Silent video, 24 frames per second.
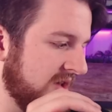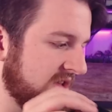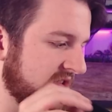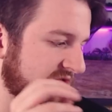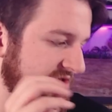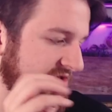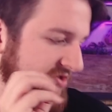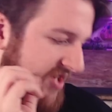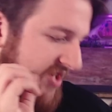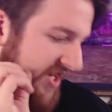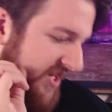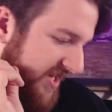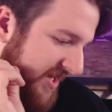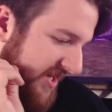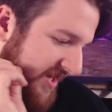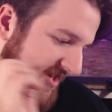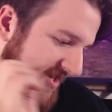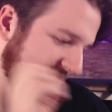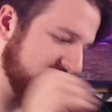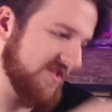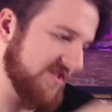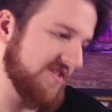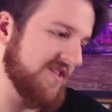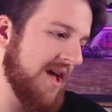strategic
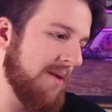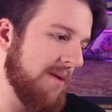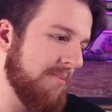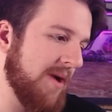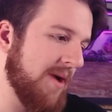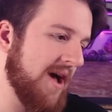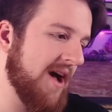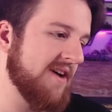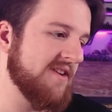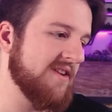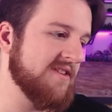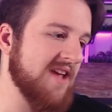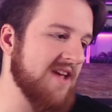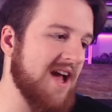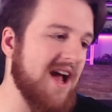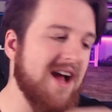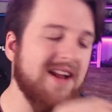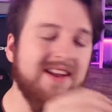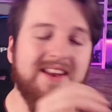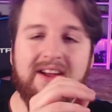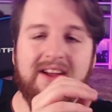setbacks and